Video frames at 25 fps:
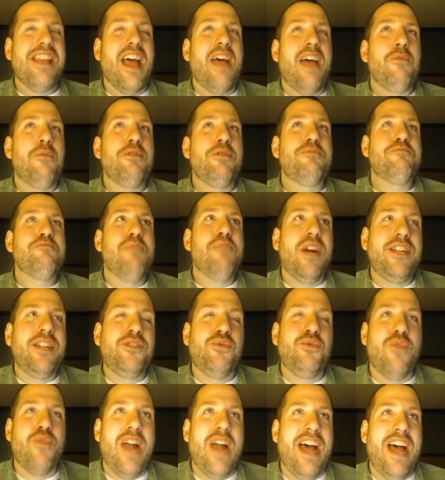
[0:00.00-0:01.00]
I would
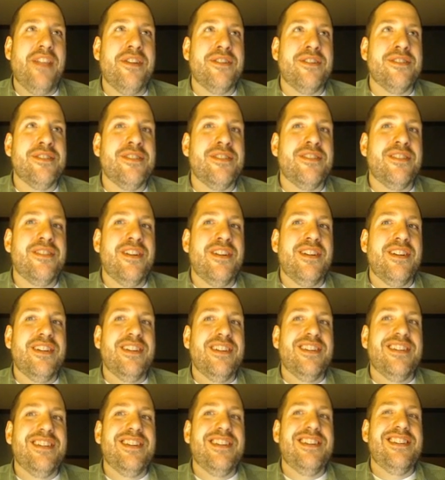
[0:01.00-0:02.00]
much rather
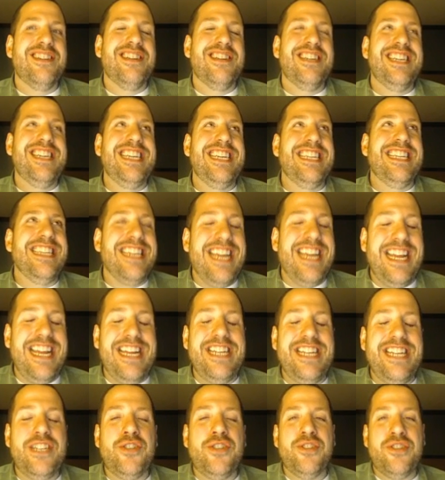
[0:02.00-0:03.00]

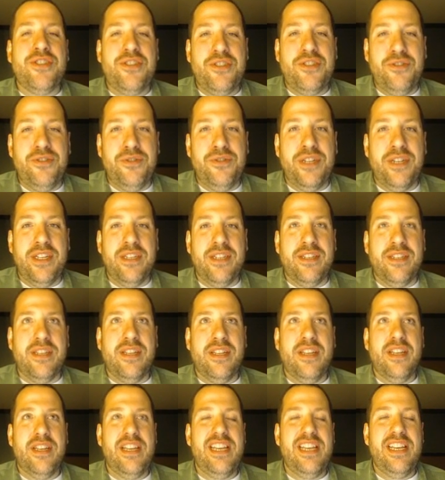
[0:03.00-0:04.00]
engage a
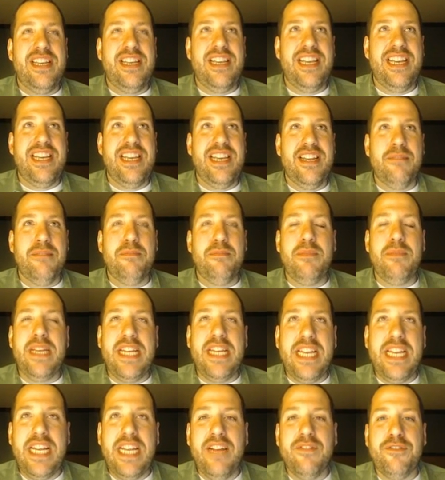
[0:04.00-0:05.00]
student in
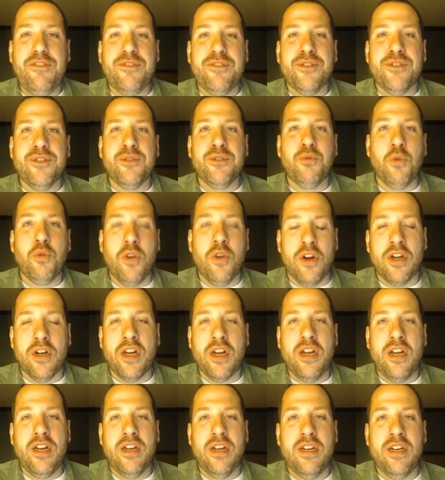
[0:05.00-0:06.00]
meaningful
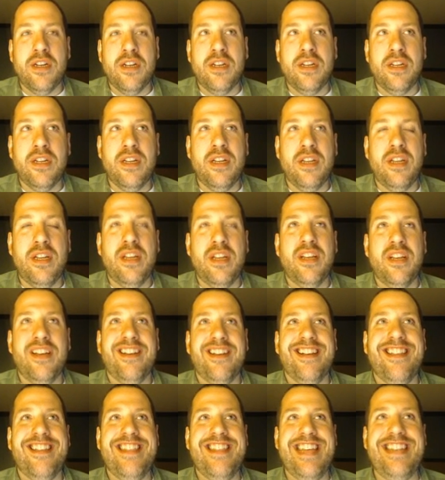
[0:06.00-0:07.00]
work
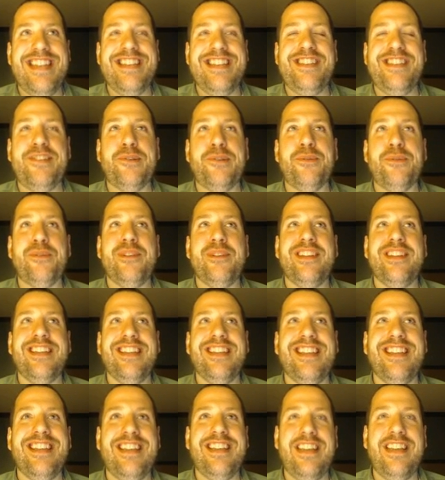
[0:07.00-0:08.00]
than to
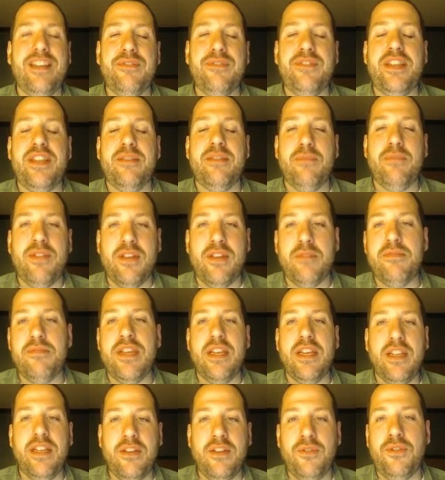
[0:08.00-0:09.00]
give them
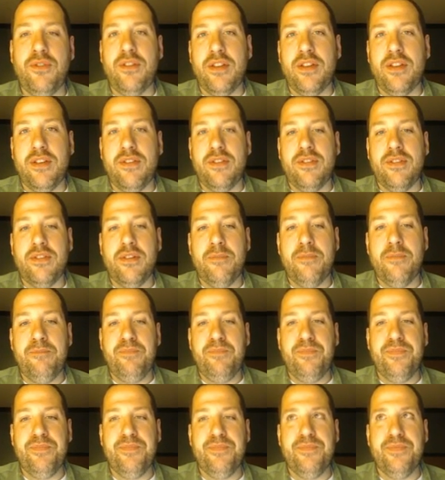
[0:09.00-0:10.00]
something useless.
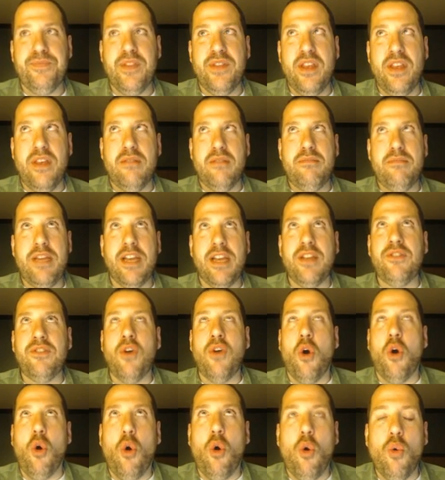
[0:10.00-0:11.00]
Because
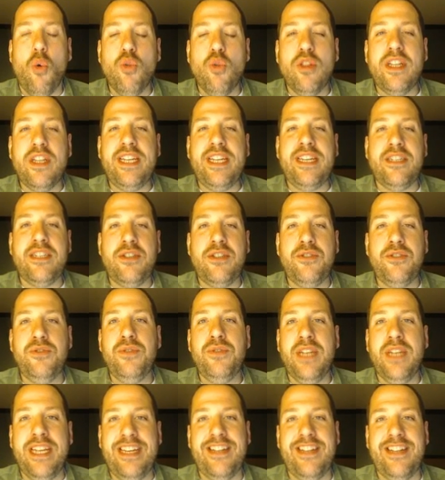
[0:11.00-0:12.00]
only
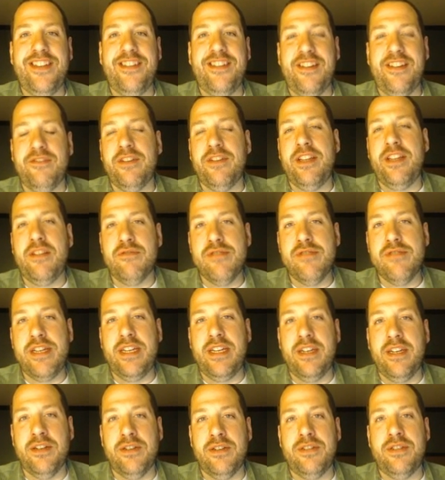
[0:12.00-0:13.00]
2 kids every 3
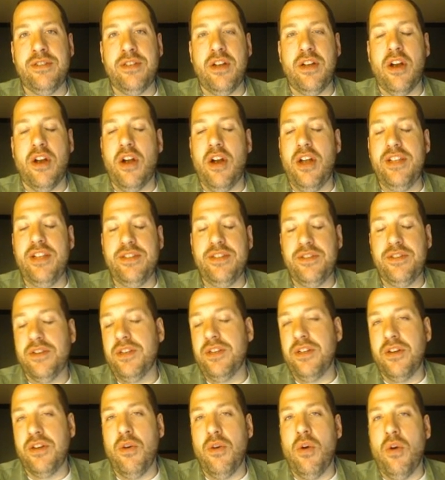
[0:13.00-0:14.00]
years is going
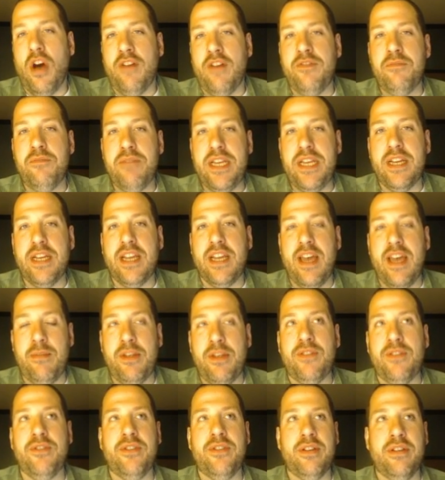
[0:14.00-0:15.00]
to go off and be a
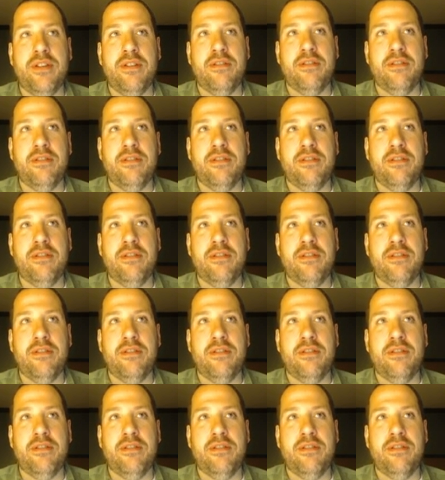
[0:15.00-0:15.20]
chemist.